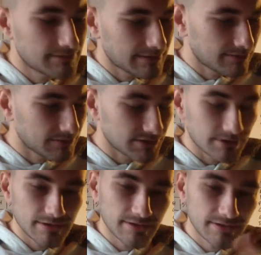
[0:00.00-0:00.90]
I want
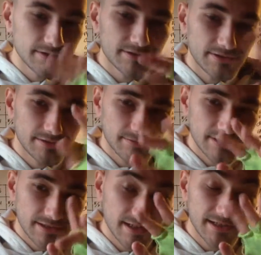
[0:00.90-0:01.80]
you. Here's your
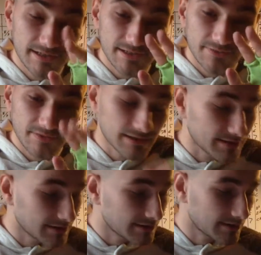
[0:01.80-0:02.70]
study stuff. I
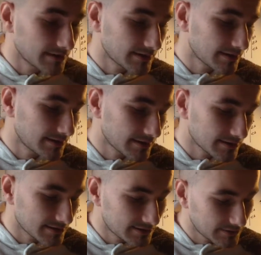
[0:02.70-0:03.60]
think you
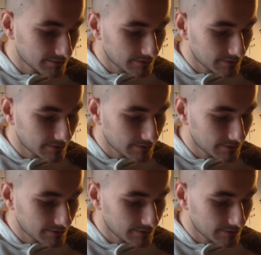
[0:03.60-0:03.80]
guys could do.